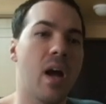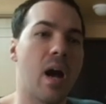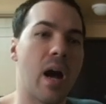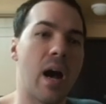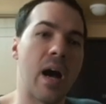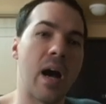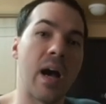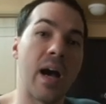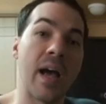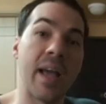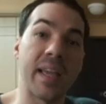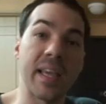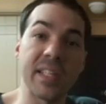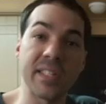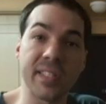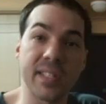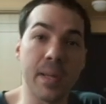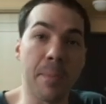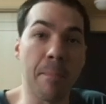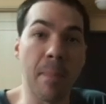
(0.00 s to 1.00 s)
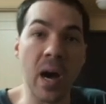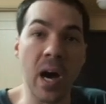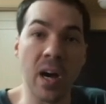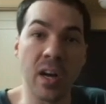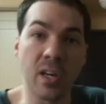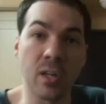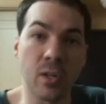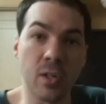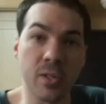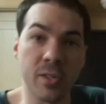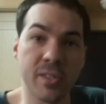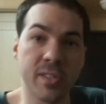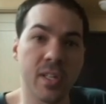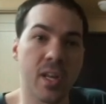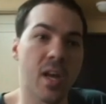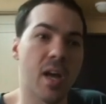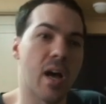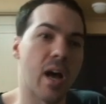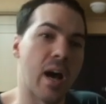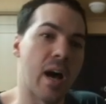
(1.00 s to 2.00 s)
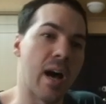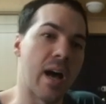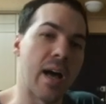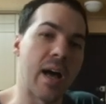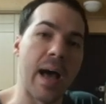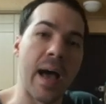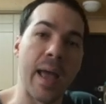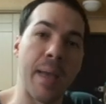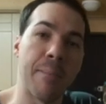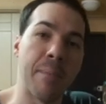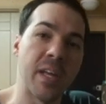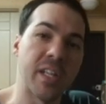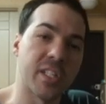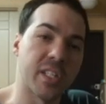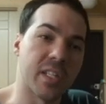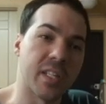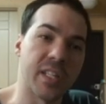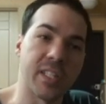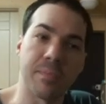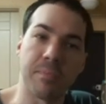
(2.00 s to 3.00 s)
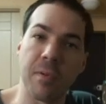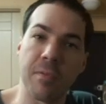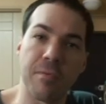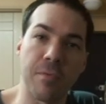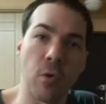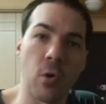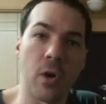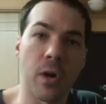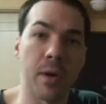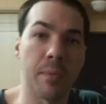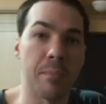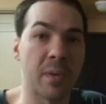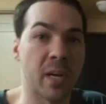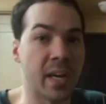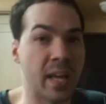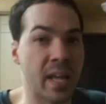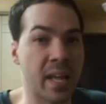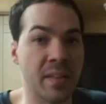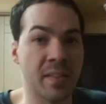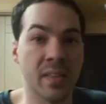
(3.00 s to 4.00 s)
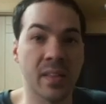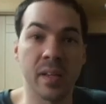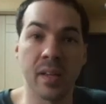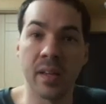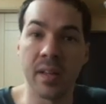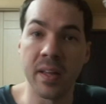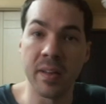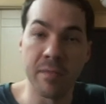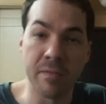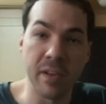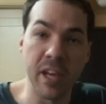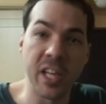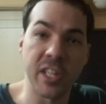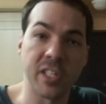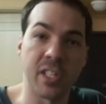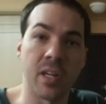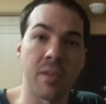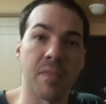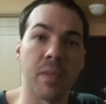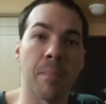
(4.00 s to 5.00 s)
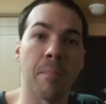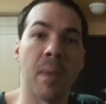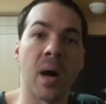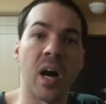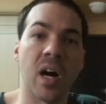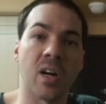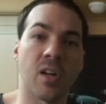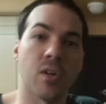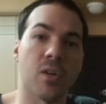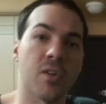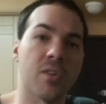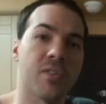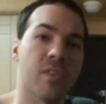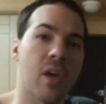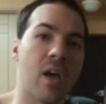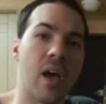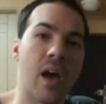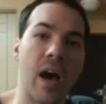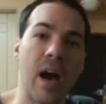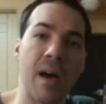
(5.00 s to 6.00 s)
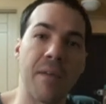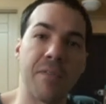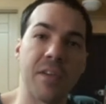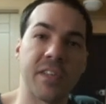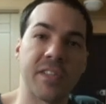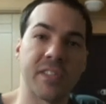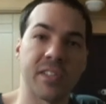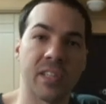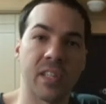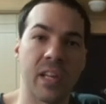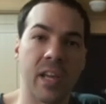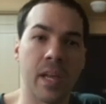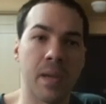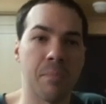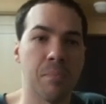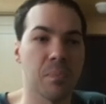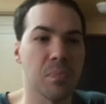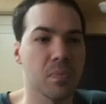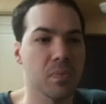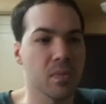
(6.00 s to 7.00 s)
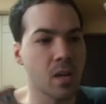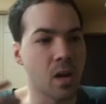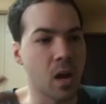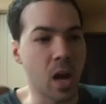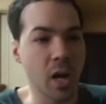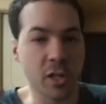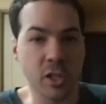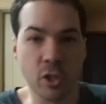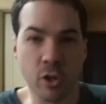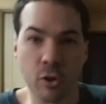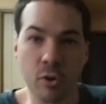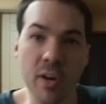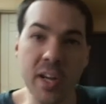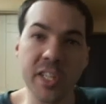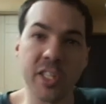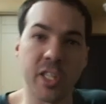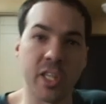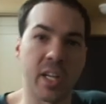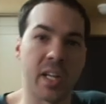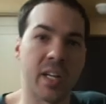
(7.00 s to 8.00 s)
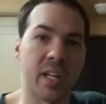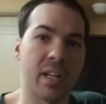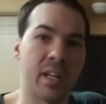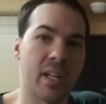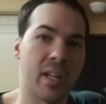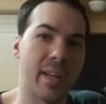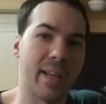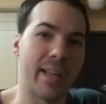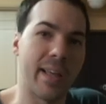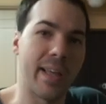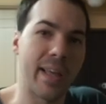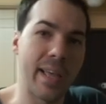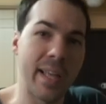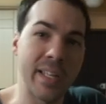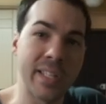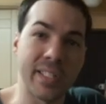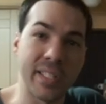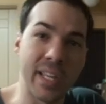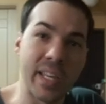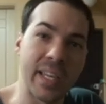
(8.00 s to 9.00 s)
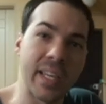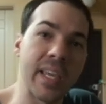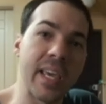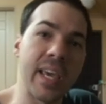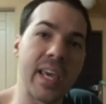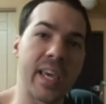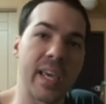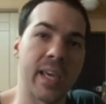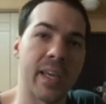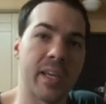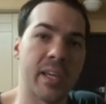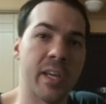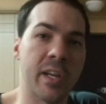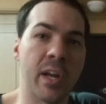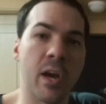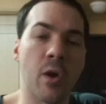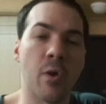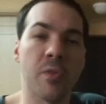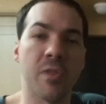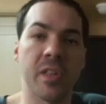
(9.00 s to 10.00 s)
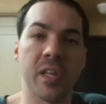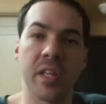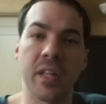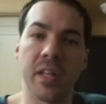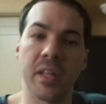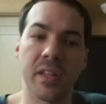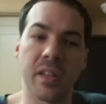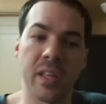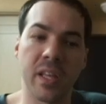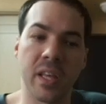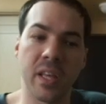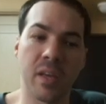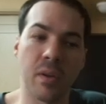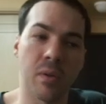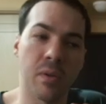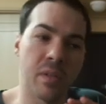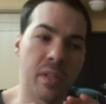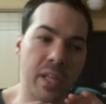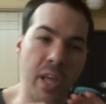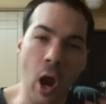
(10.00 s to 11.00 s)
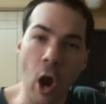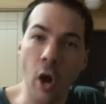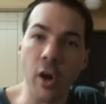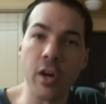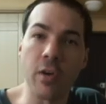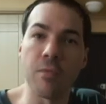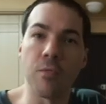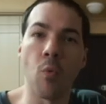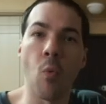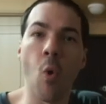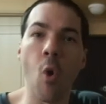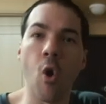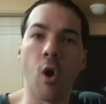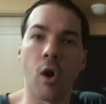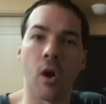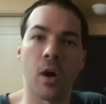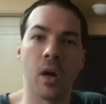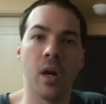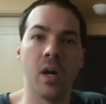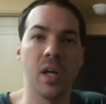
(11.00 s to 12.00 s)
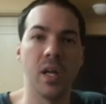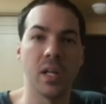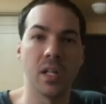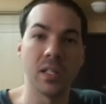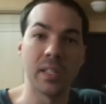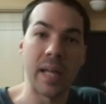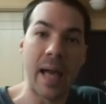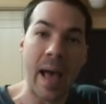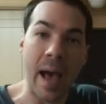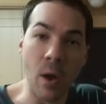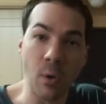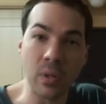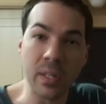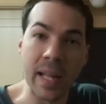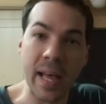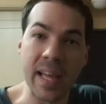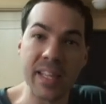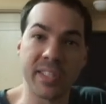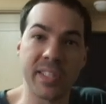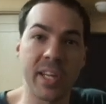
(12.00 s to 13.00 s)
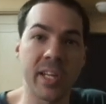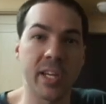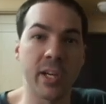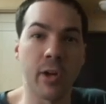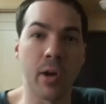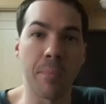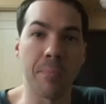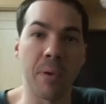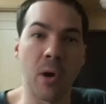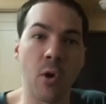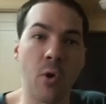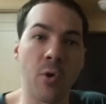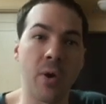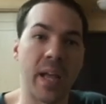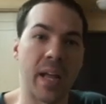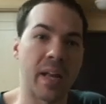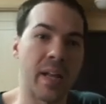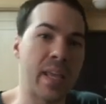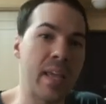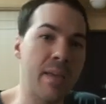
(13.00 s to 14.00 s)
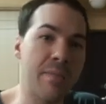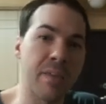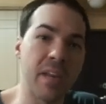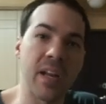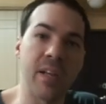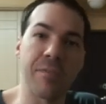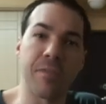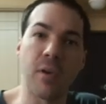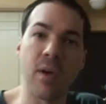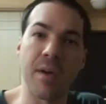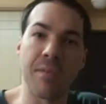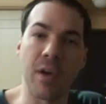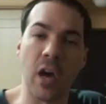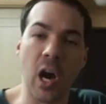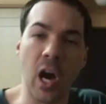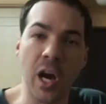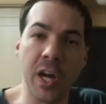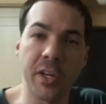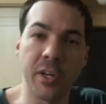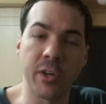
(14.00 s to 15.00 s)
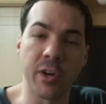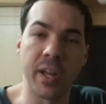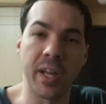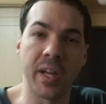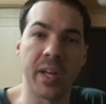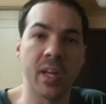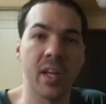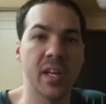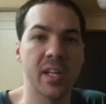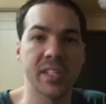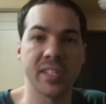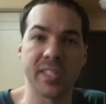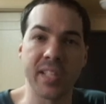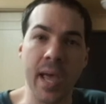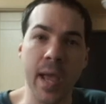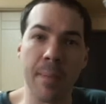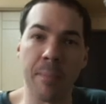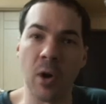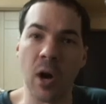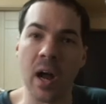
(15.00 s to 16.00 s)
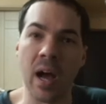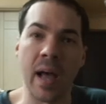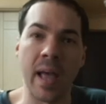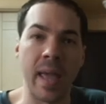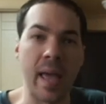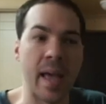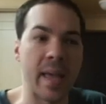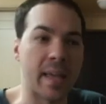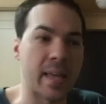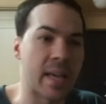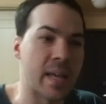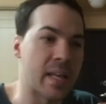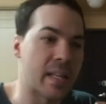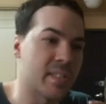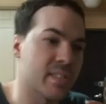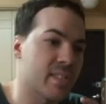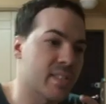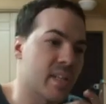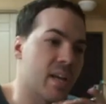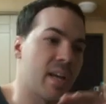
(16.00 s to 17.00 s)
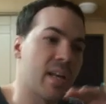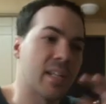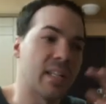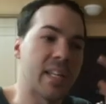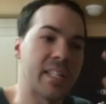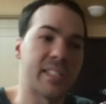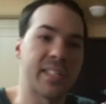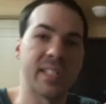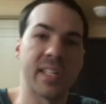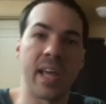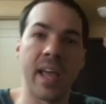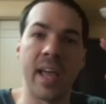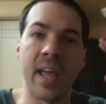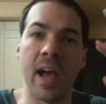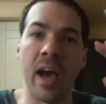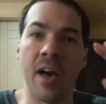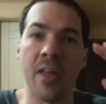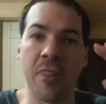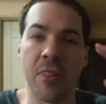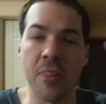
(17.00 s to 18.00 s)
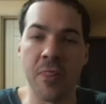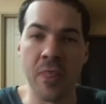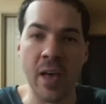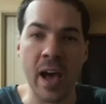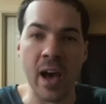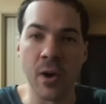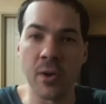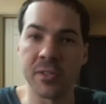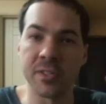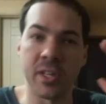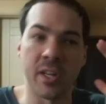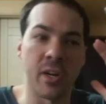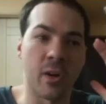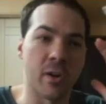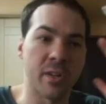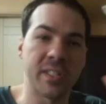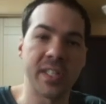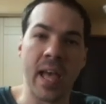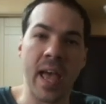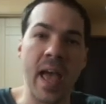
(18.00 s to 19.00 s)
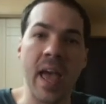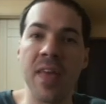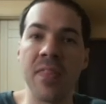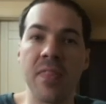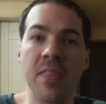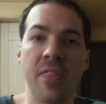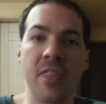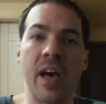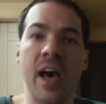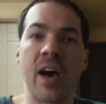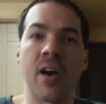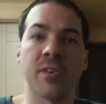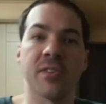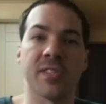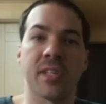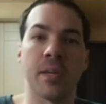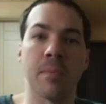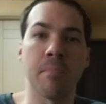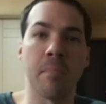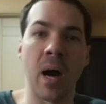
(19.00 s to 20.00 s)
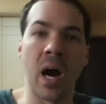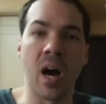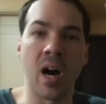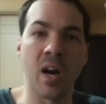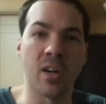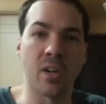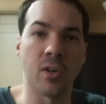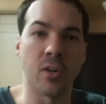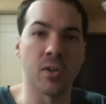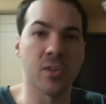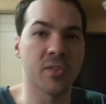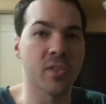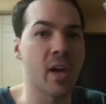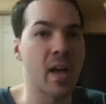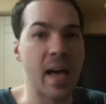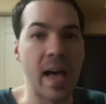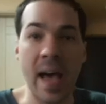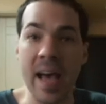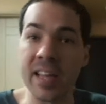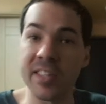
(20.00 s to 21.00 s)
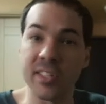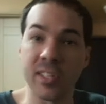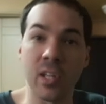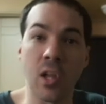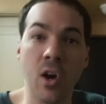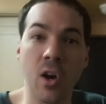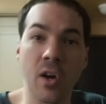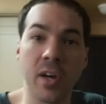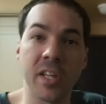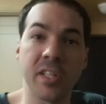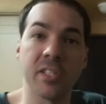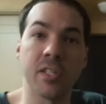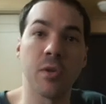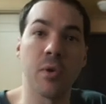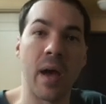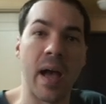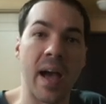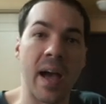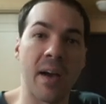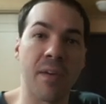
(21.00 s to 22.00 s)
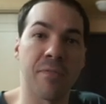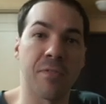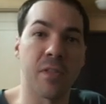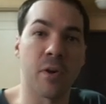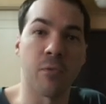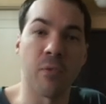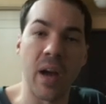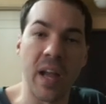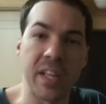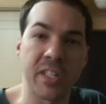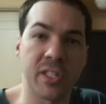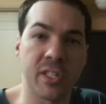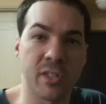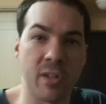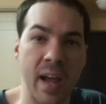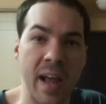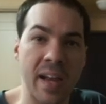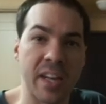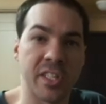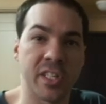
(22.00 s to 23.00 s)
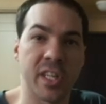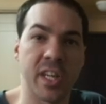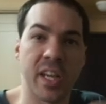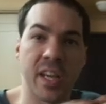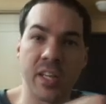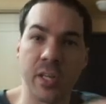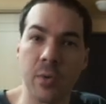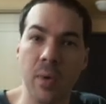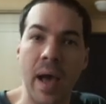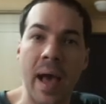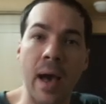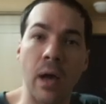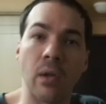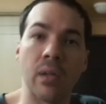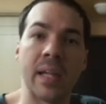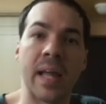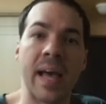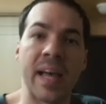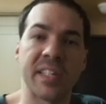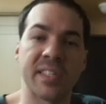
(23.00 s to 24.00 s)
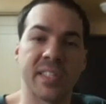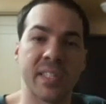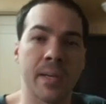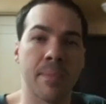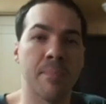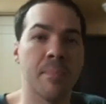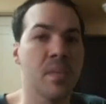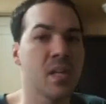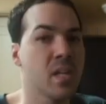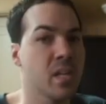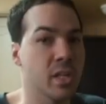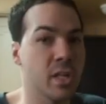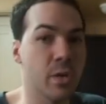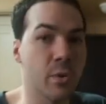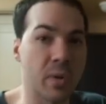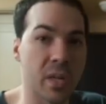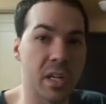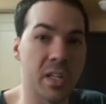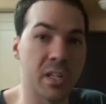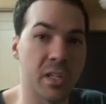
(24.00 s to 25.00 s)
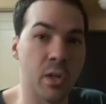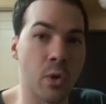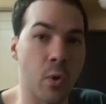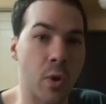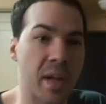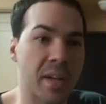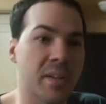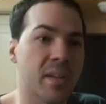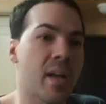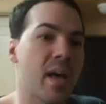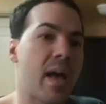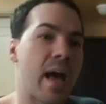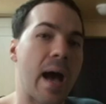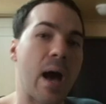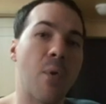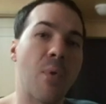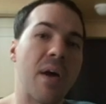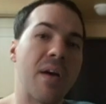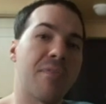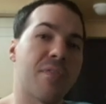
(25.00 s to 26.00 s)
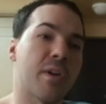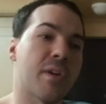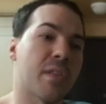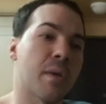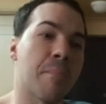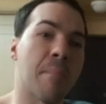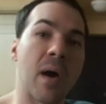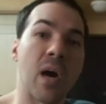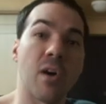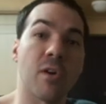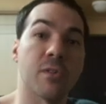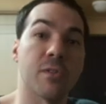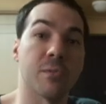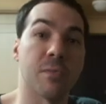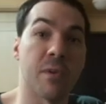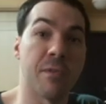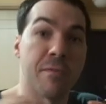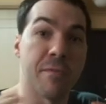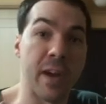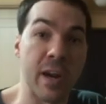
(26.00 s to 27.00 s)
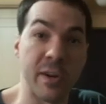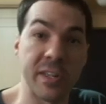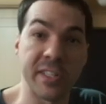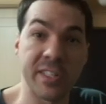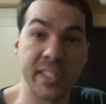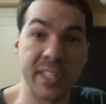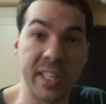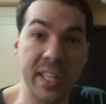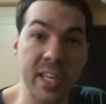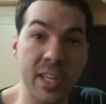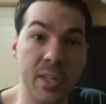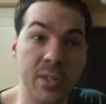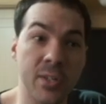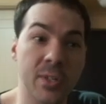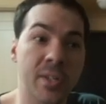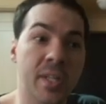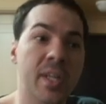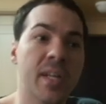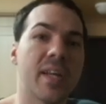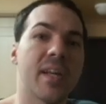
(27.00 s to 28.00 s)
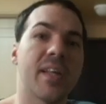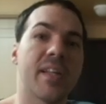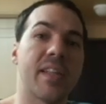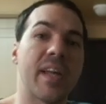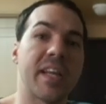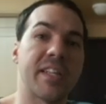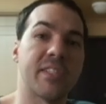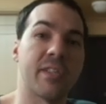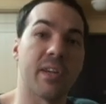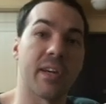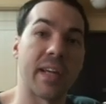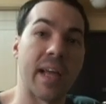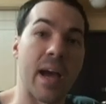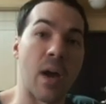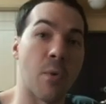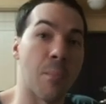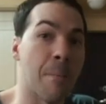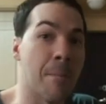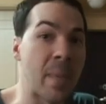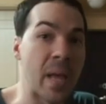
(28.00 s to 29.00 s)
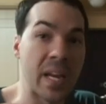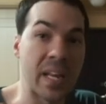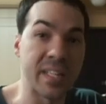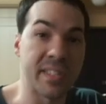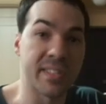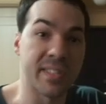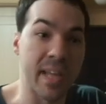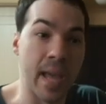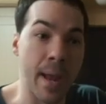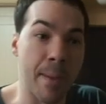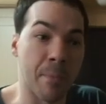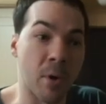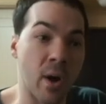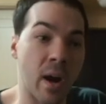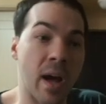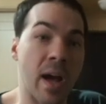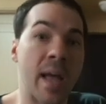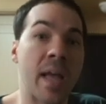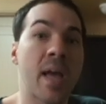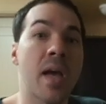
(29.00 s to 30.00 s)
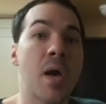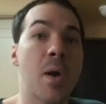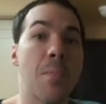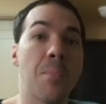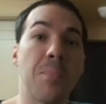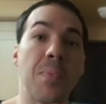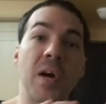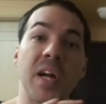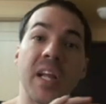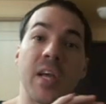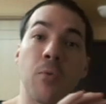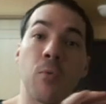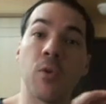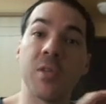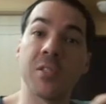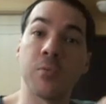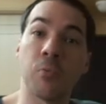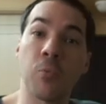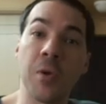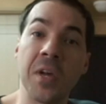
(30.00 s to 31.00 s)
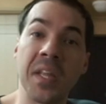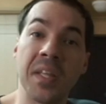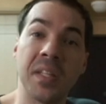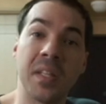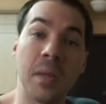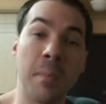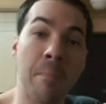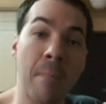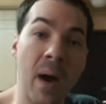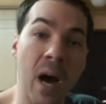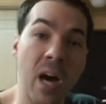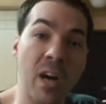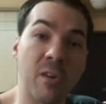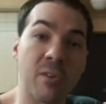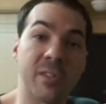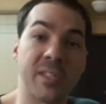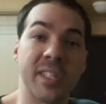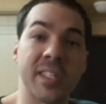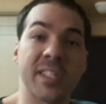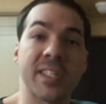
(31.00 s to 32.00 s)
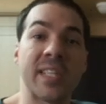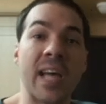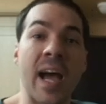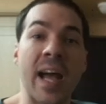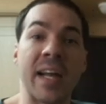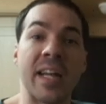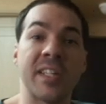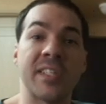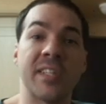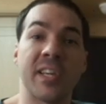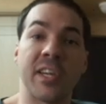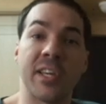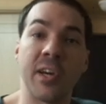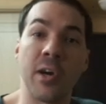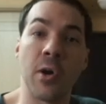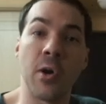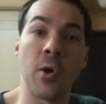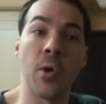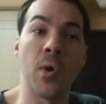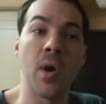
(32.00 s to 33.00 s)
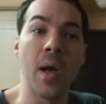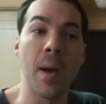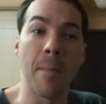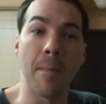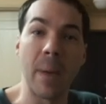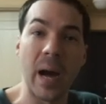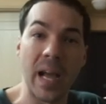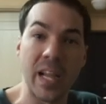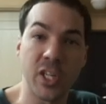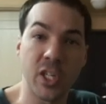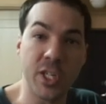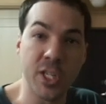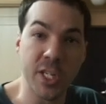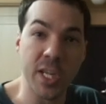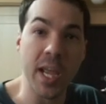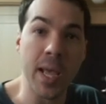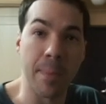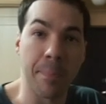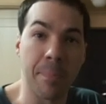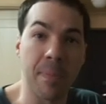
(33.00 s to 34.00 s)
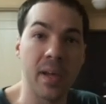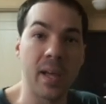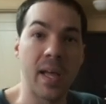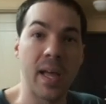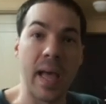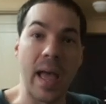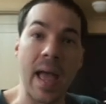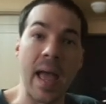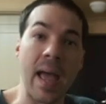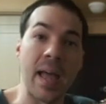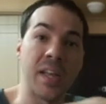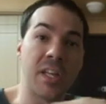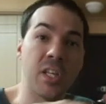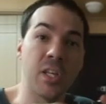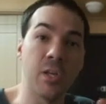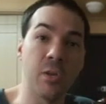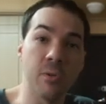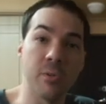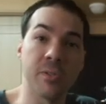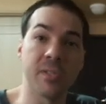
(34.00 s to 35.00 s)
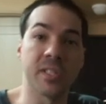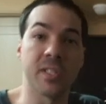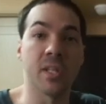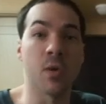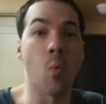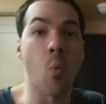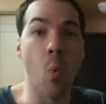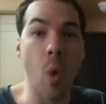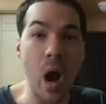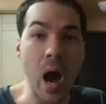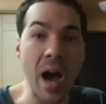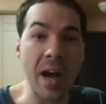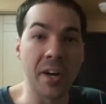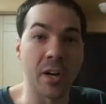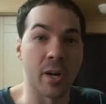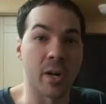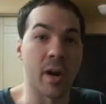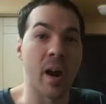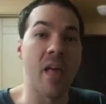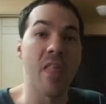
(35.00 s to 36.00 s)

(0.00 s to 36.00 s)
Against the Mongols, I mentioned this before, but in the invasion of the Mongols, obviously, attrition is the key, you know, the art of war, outlasting your opponent, even if you have 100 samurai against, let's say, 1,000 or 10,000 Mongols, as long as you have the right strategy and you outlast them, you can do it. However, the Mongols were very skilled, they took out many samurai, but it was when the Mongols decided to go by ship and use the water,